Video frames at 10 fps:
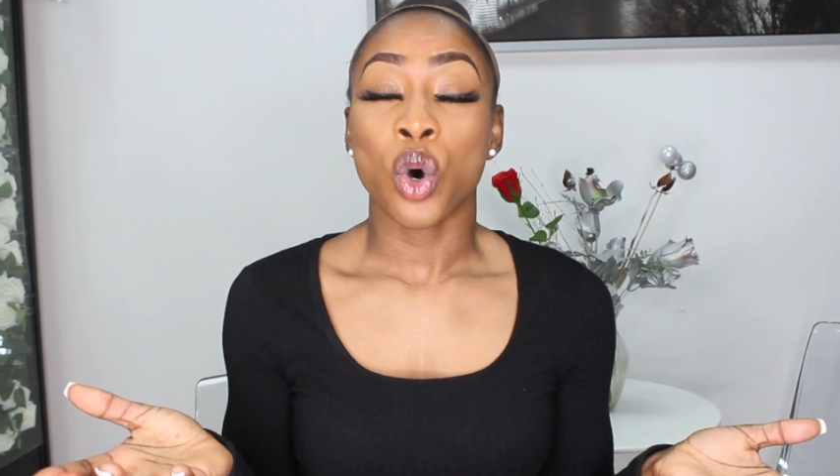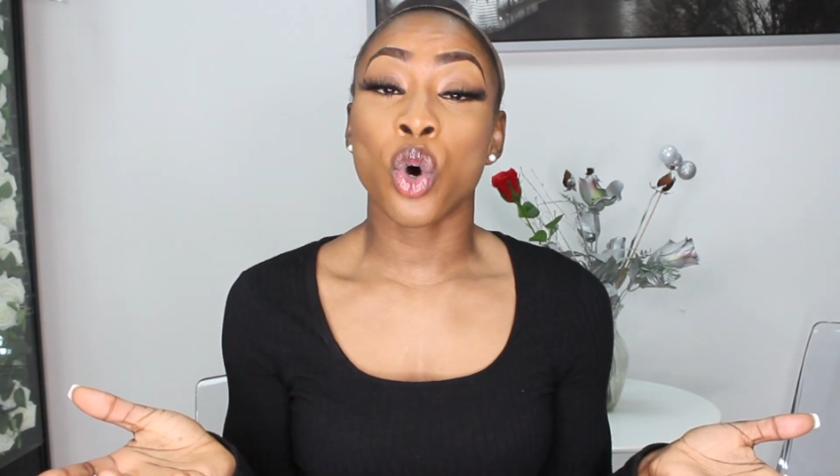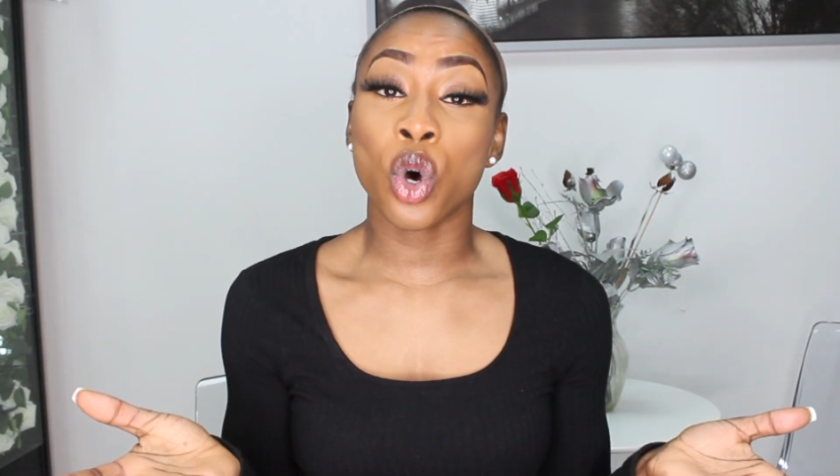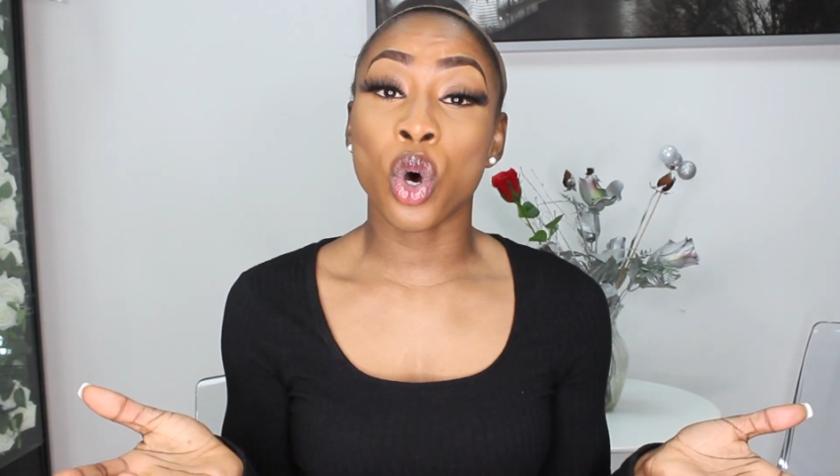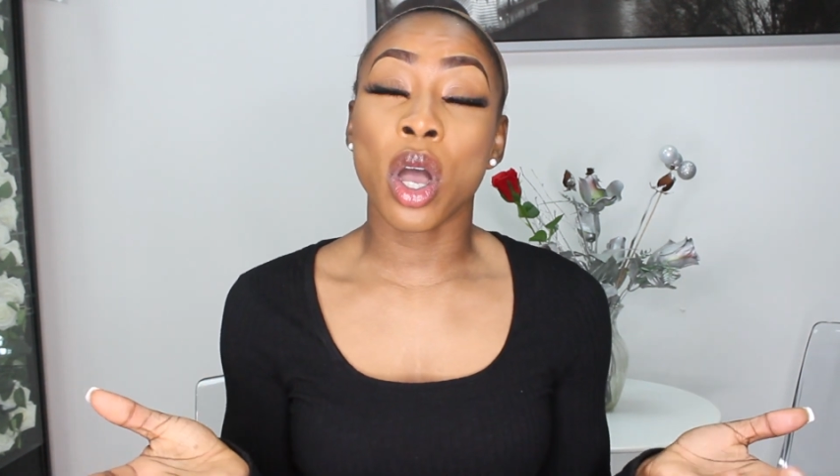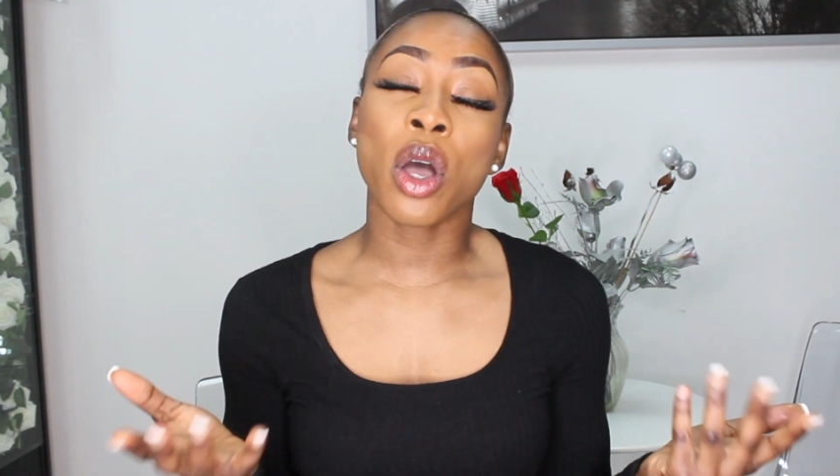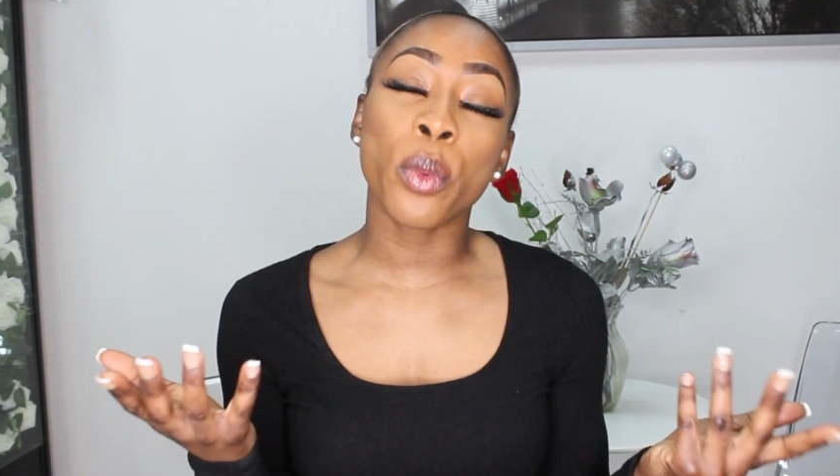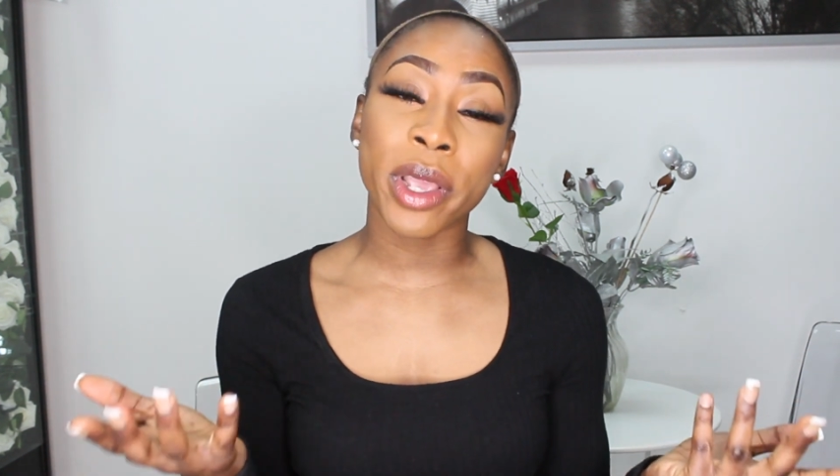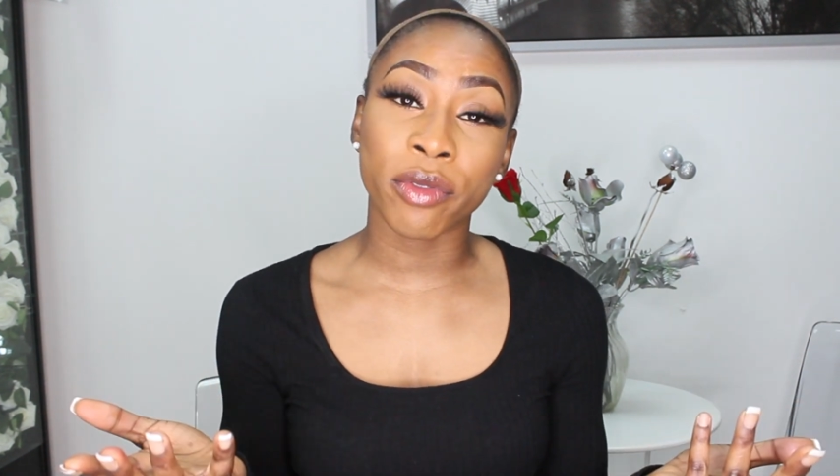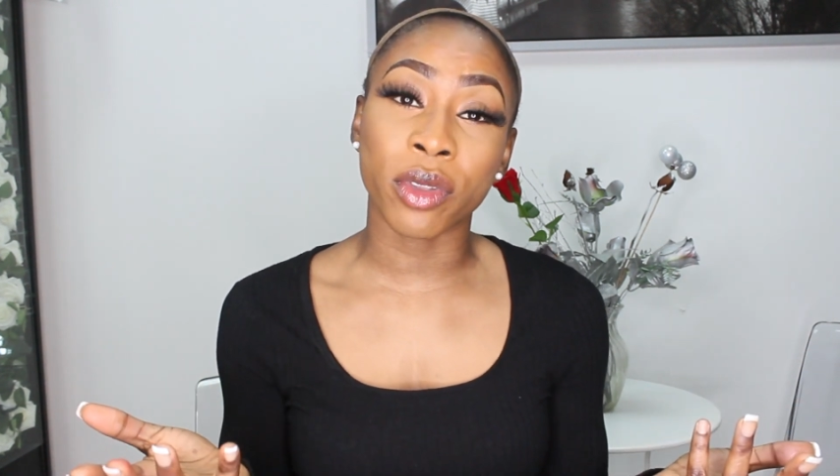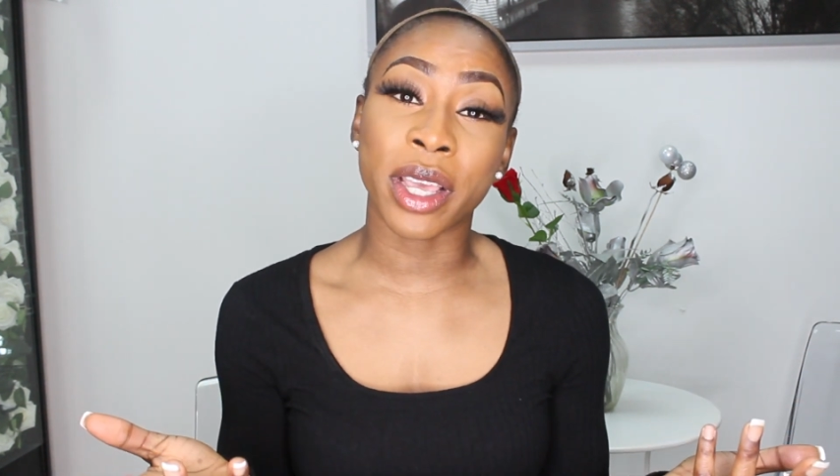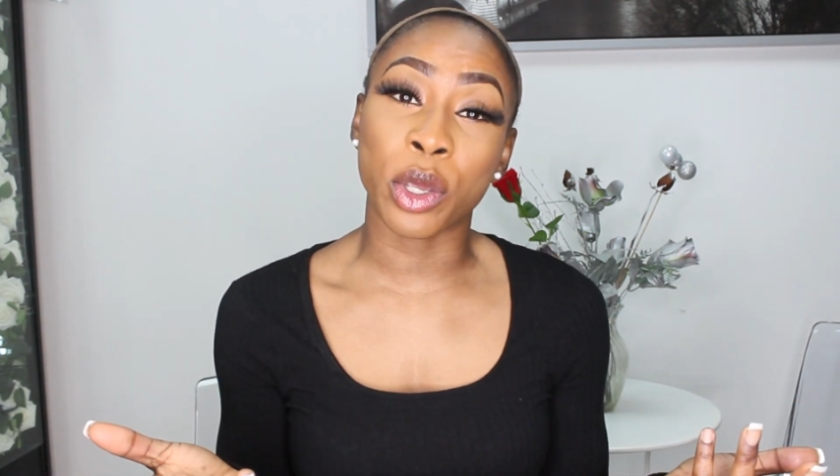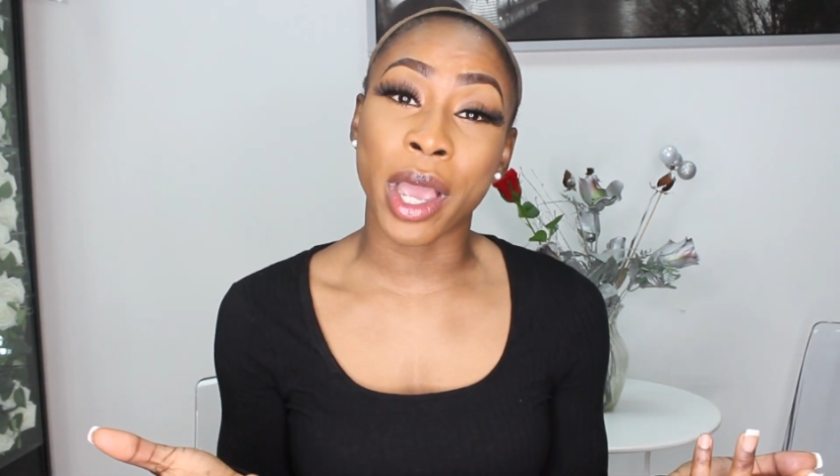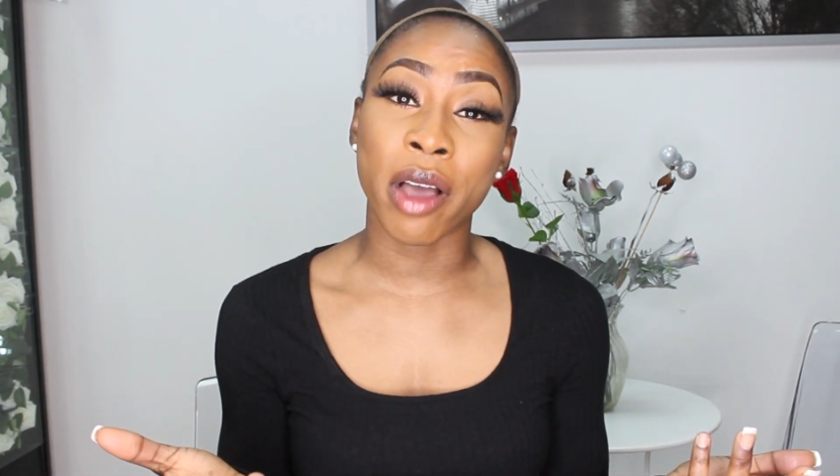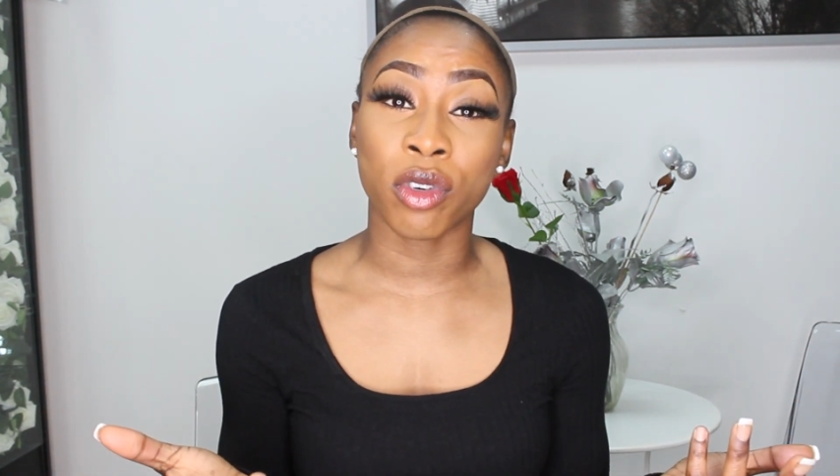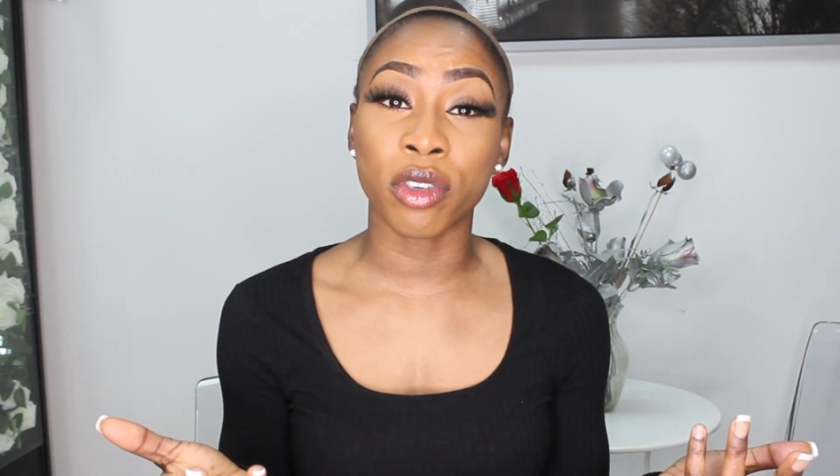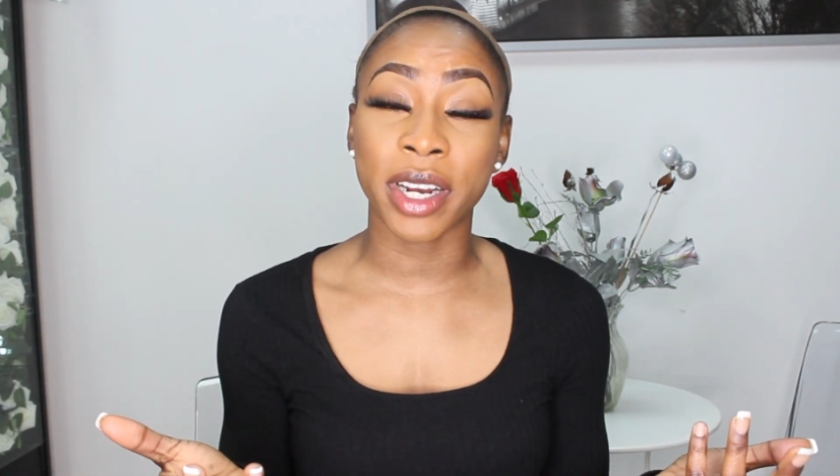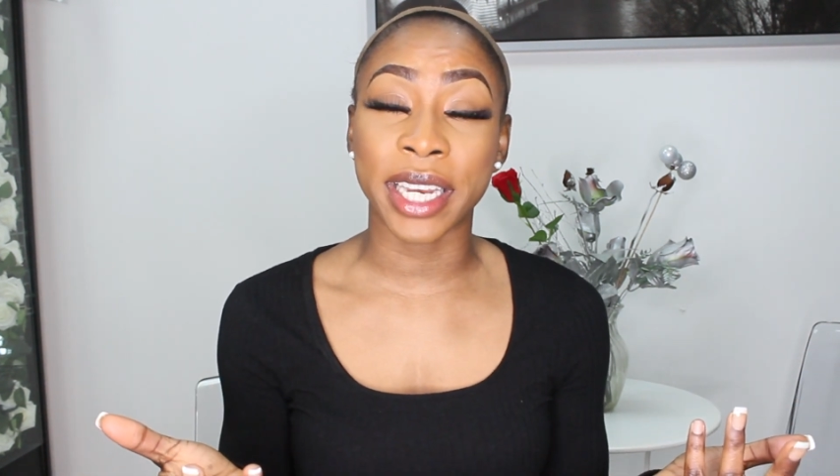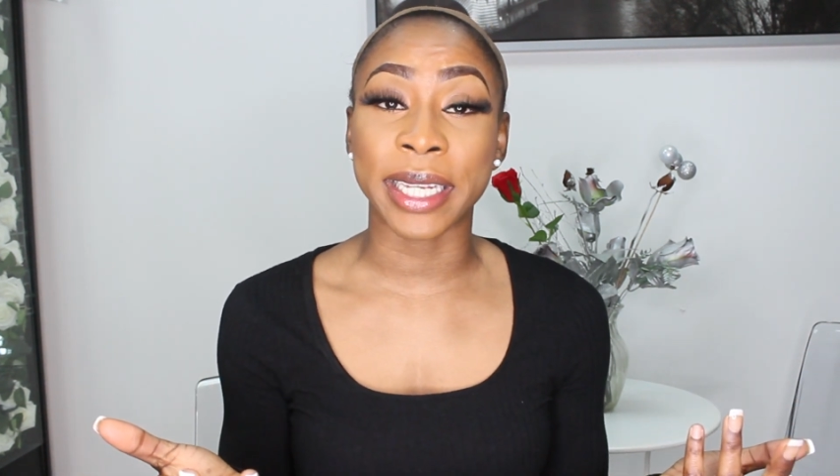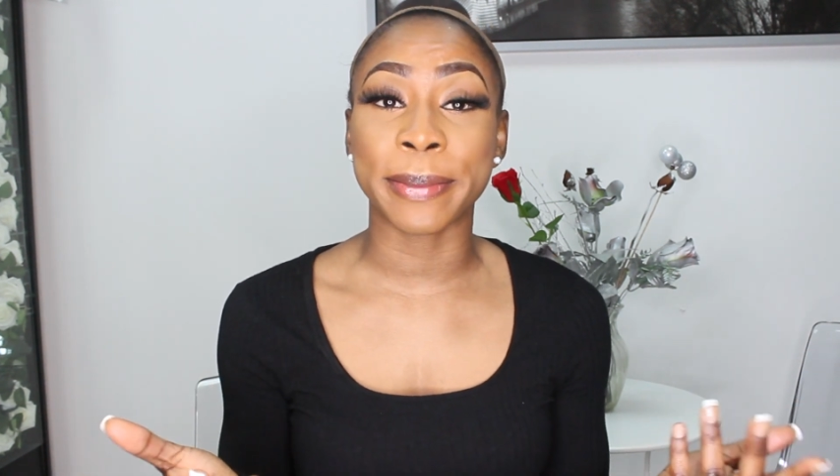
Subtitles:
or a wig on that you have already.